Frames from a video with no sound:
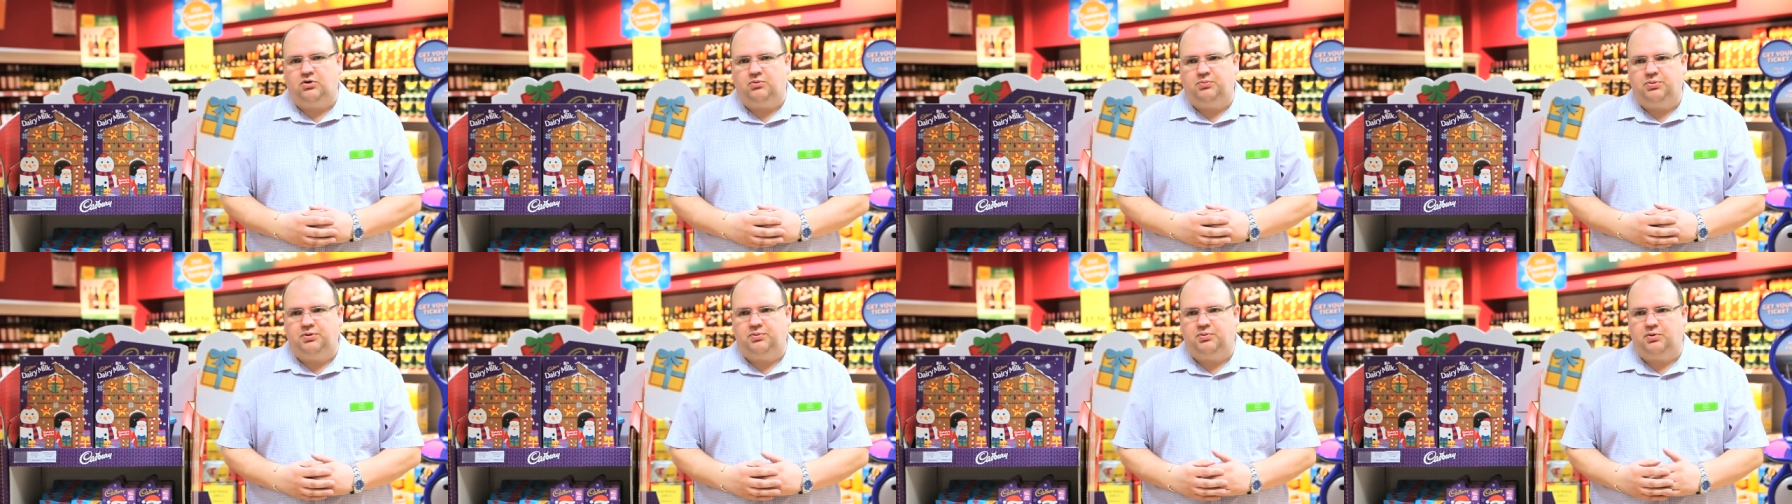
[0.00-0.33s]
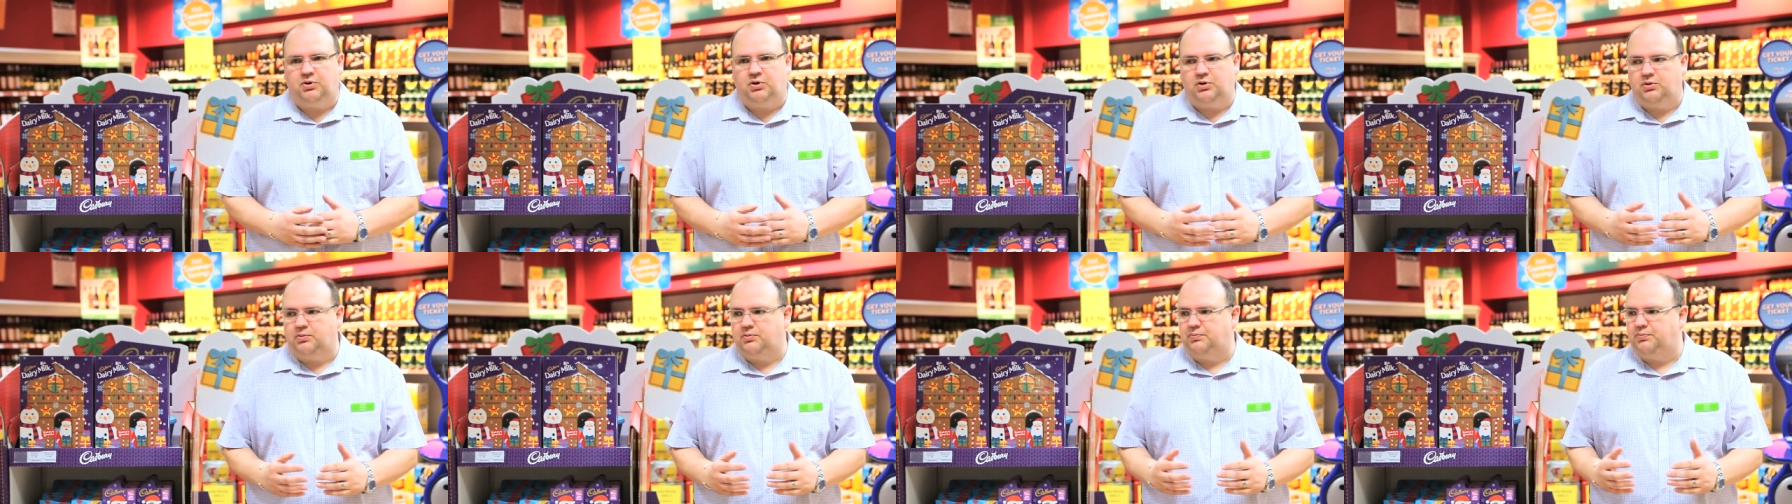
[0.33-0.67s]
up
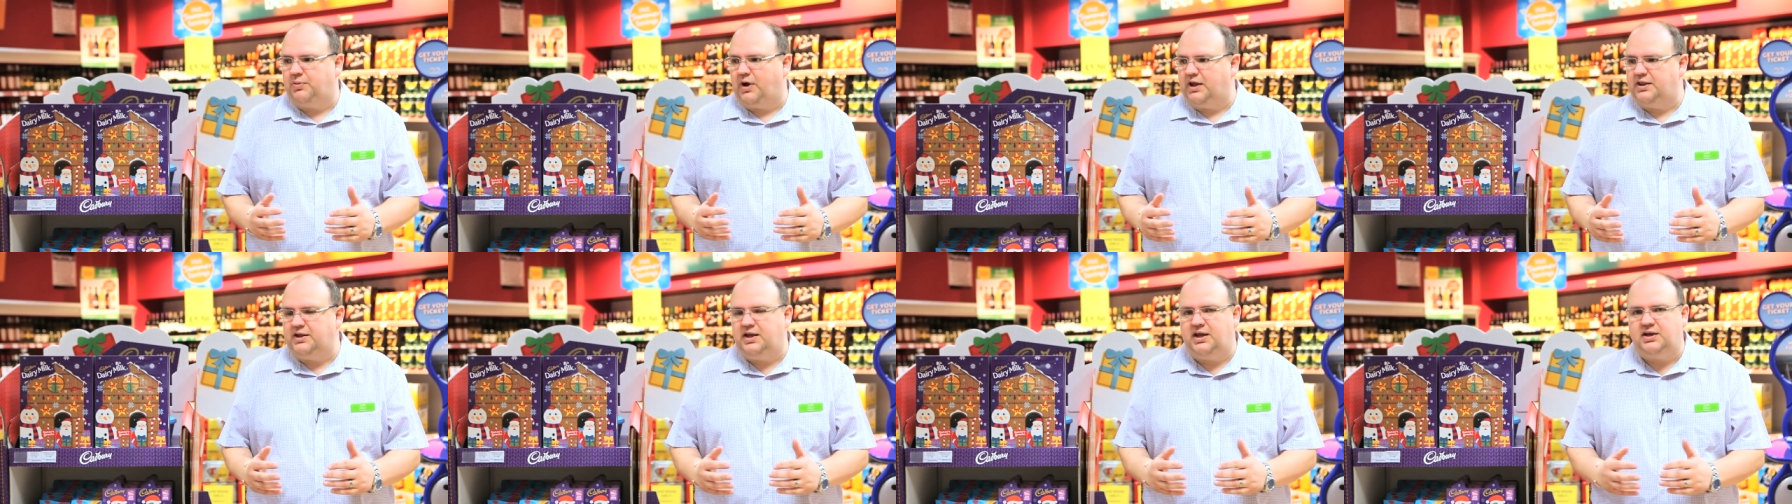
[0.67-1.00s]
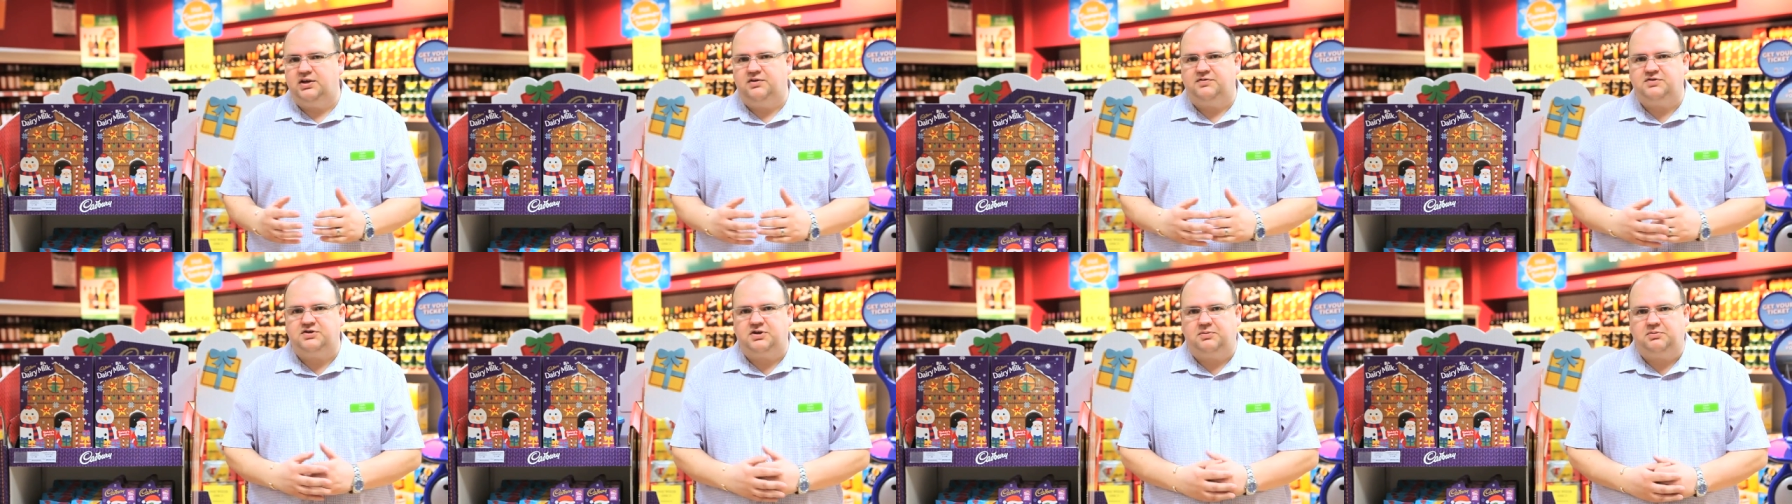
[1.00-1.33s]
by the
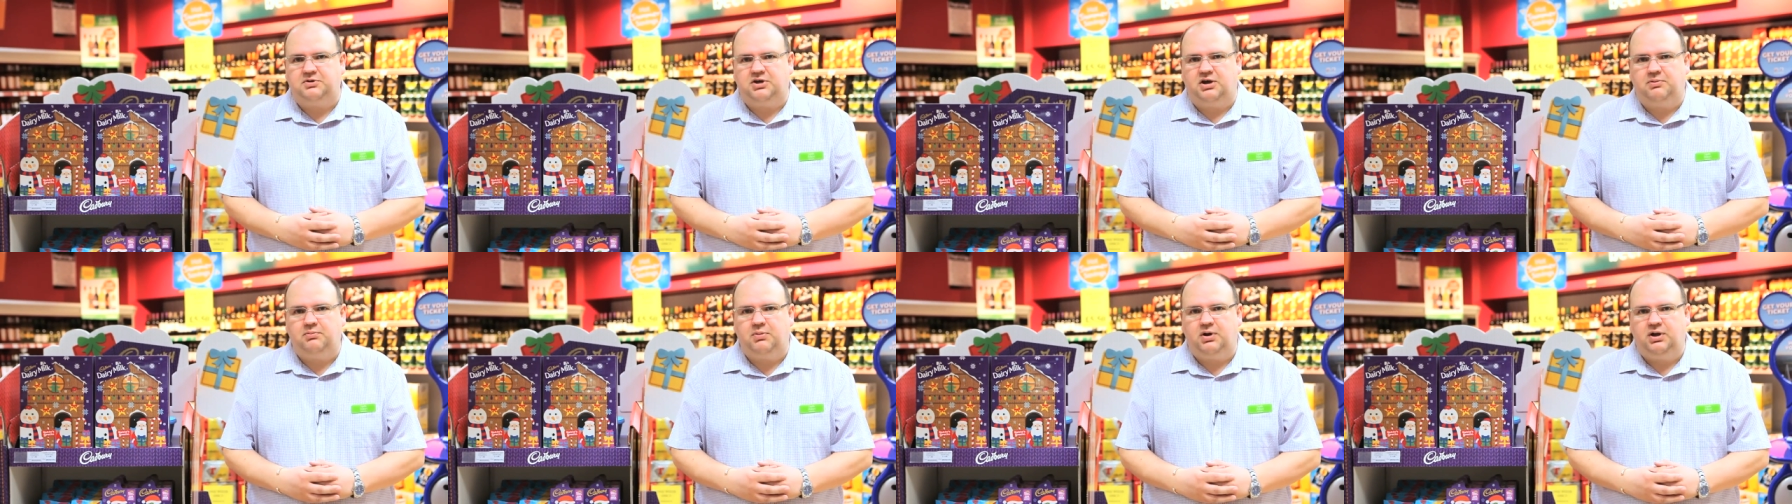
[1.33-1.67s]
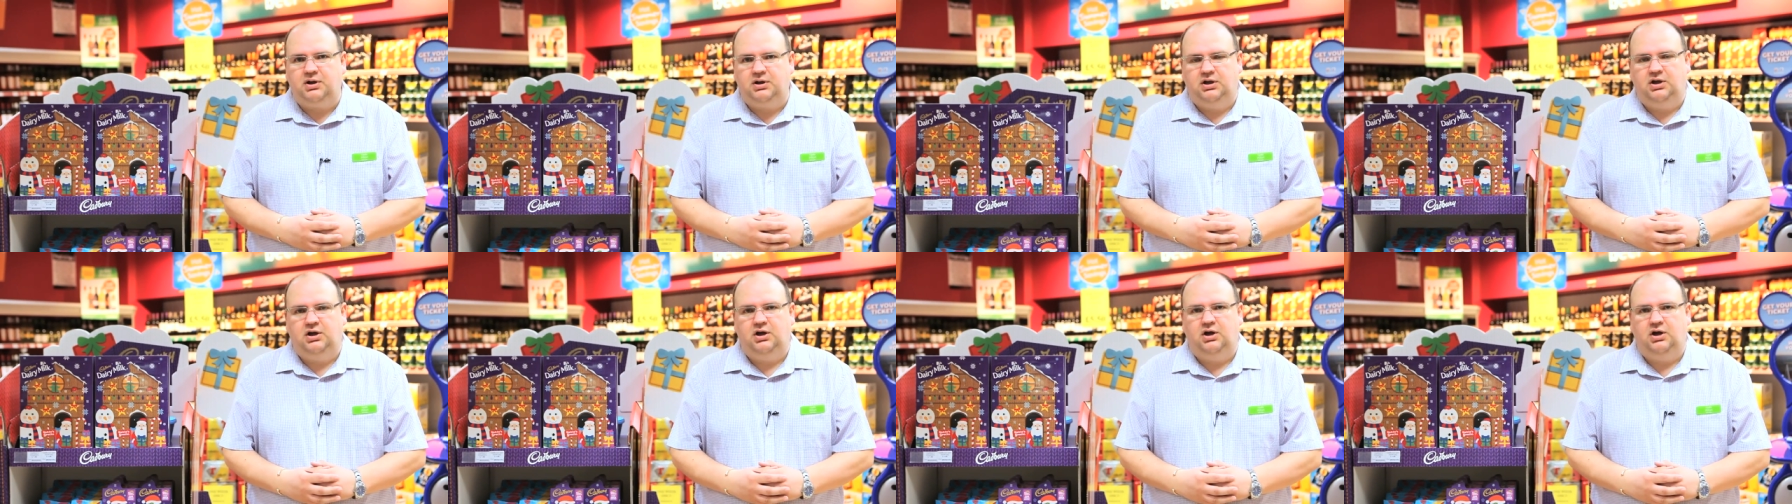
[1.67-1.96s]
end of September,